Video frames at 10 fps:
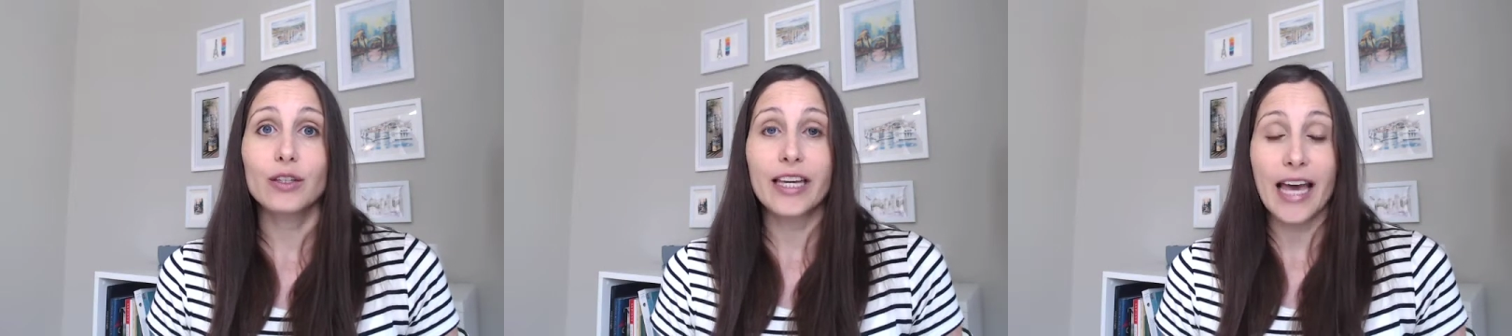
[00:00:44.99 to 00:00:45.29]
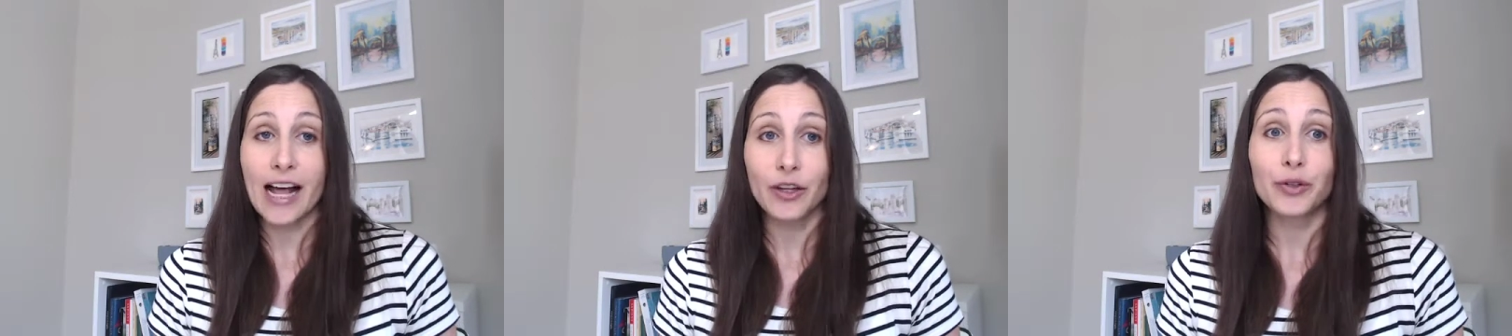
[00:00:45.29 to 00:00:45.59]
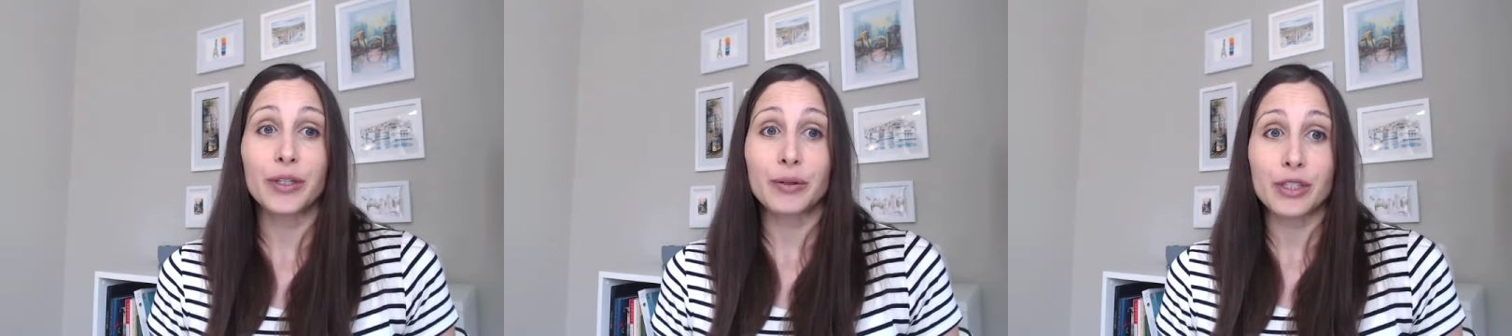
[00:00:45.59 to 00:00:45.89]

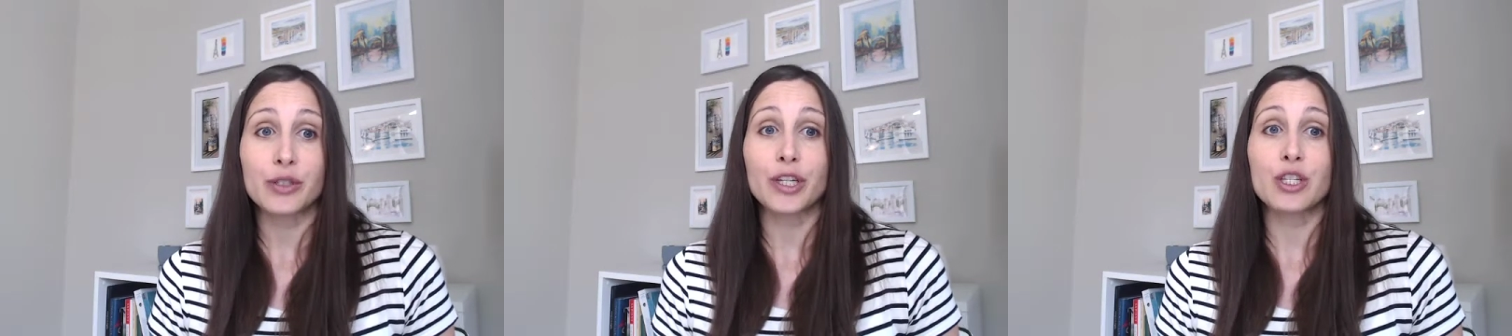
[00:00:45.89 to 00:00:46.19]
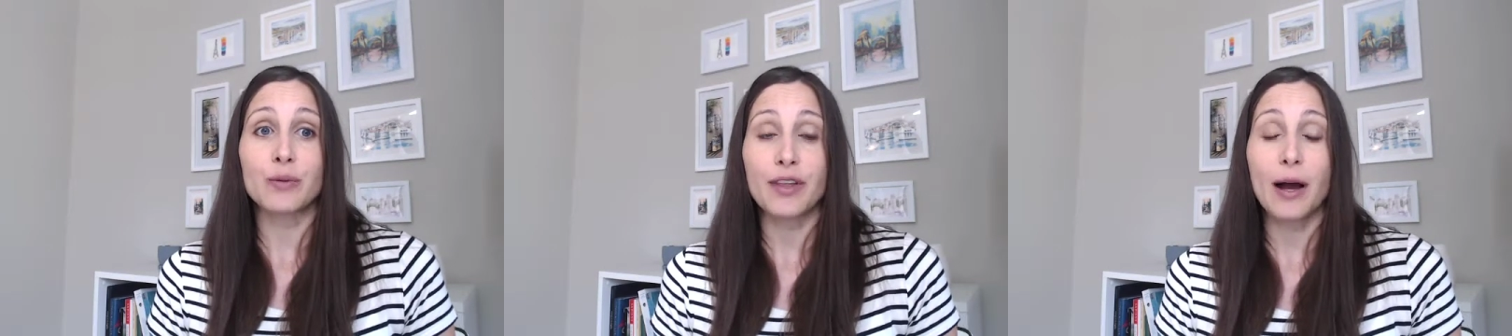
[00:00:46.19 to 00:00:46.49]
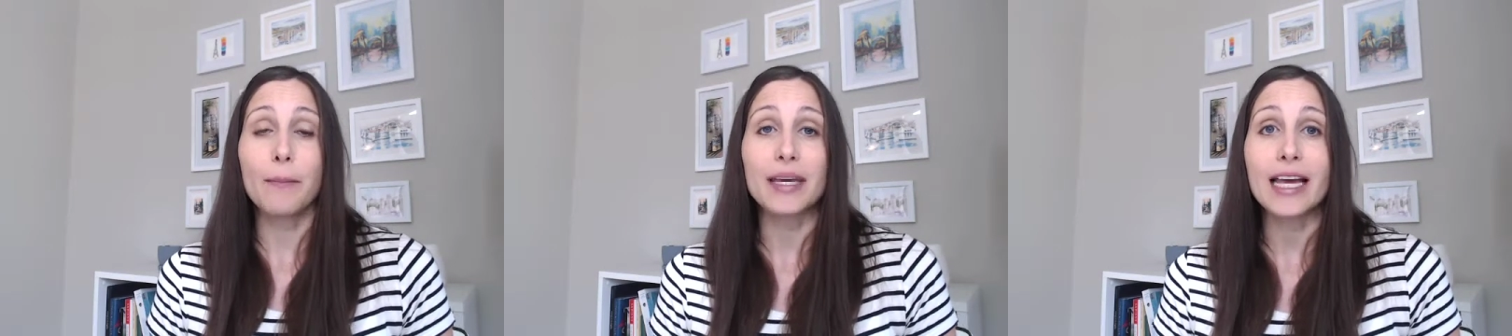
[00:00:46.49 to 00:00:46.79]
calorie restriction,
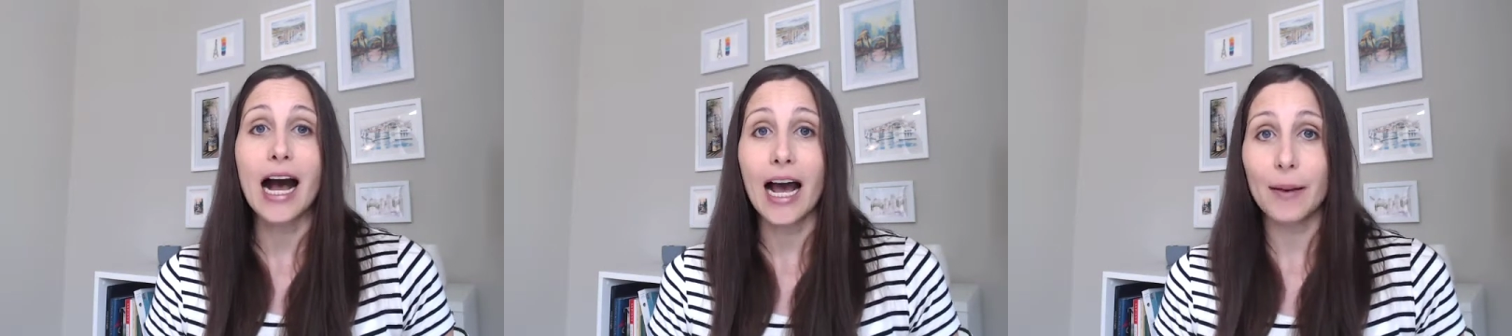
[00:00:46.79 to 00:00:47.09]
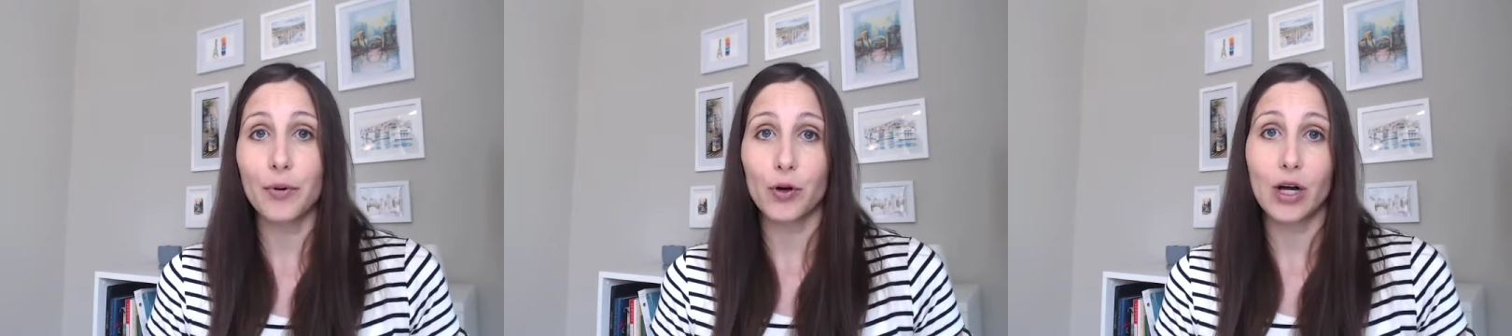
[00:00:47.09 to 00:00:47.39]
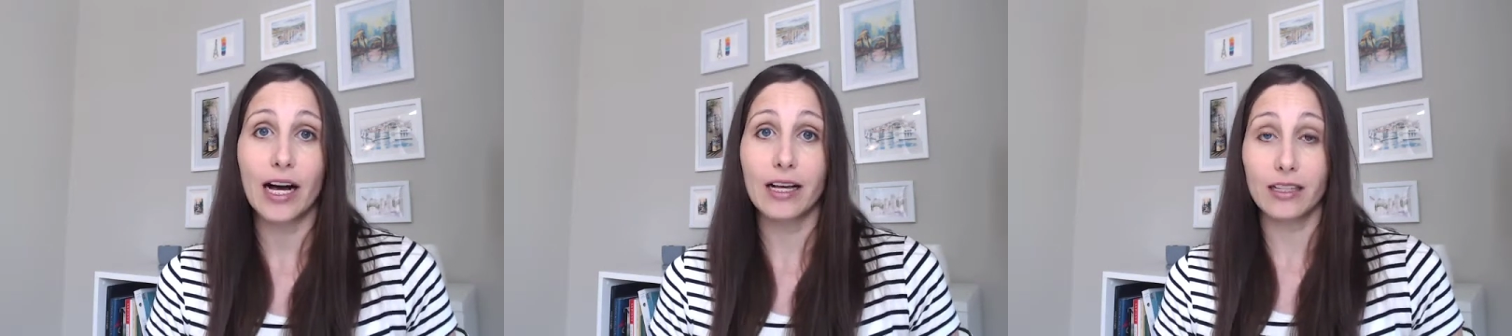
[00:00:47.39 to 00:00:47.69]
without being
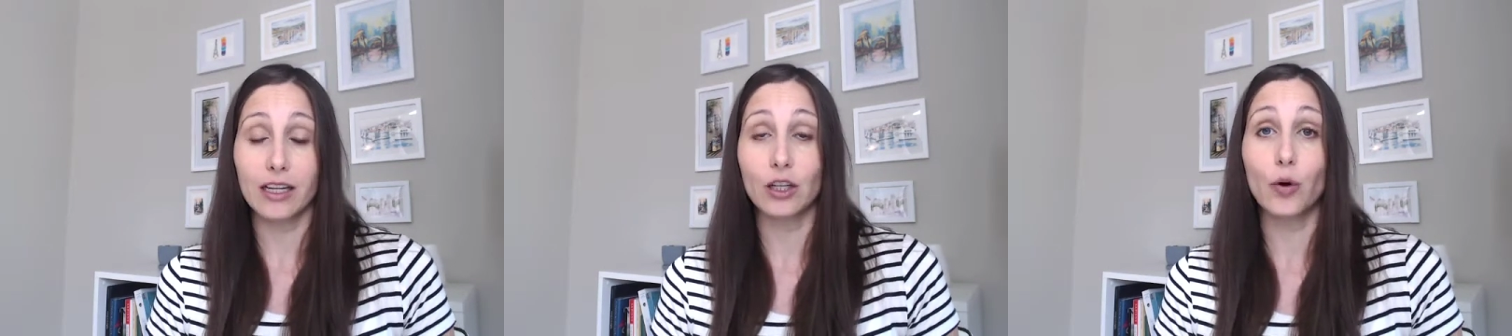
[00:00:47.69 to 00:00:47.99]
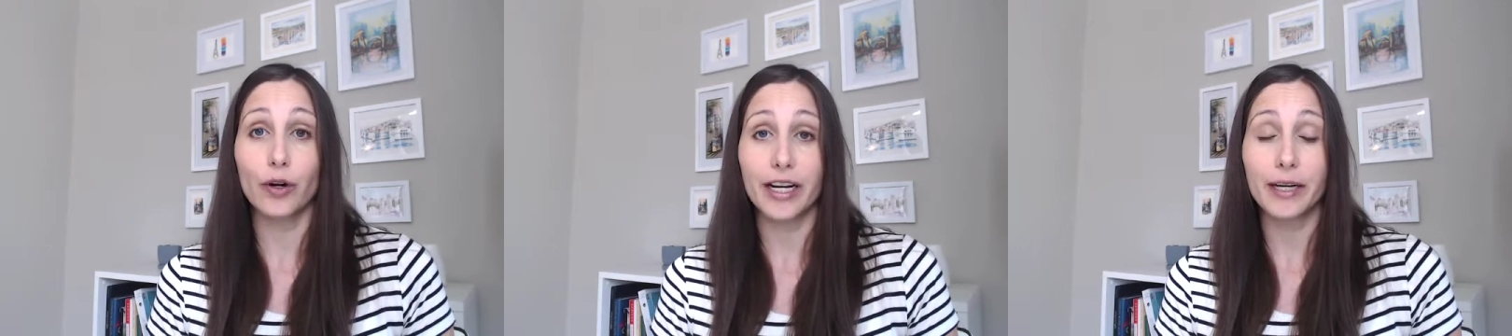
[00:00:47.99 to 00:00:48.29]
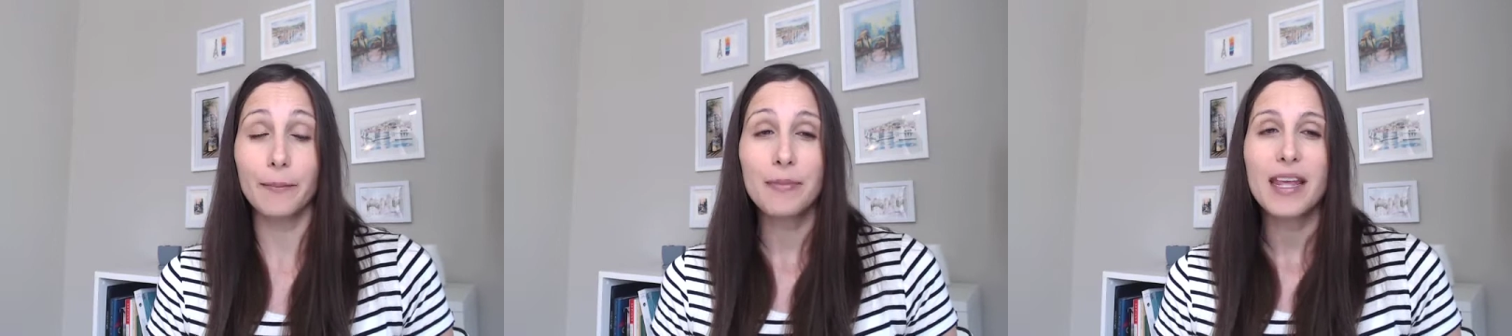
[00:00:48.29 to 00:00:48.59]

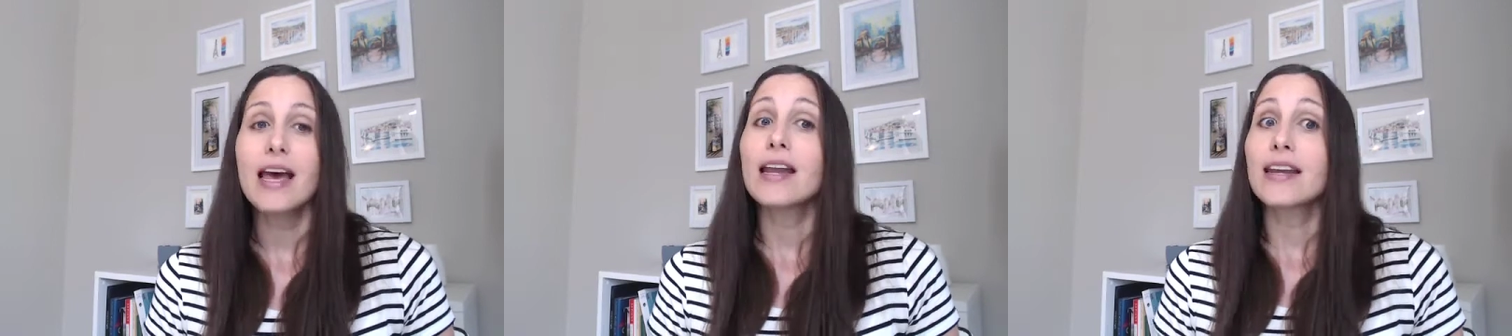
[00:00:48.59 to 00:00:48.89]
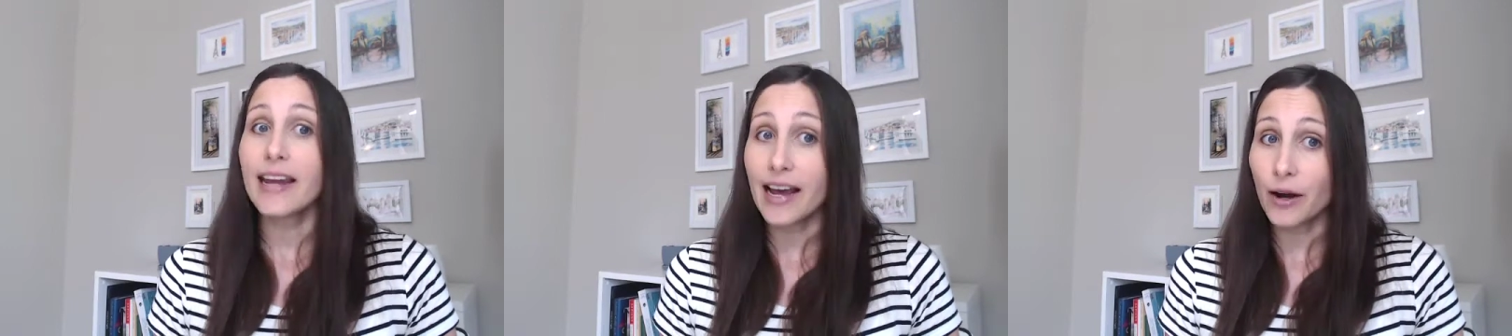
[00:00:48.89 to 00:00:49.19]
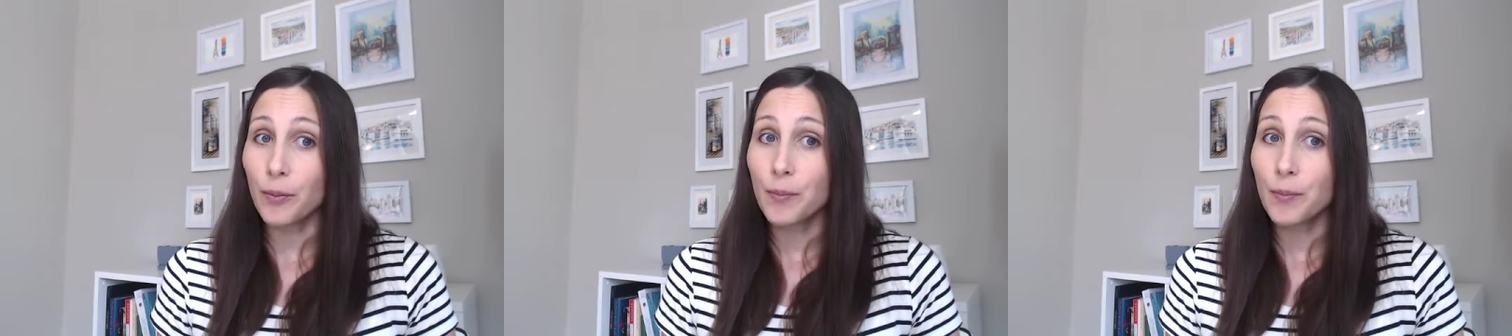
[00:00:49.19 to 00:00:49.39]
hypocaloric. Now,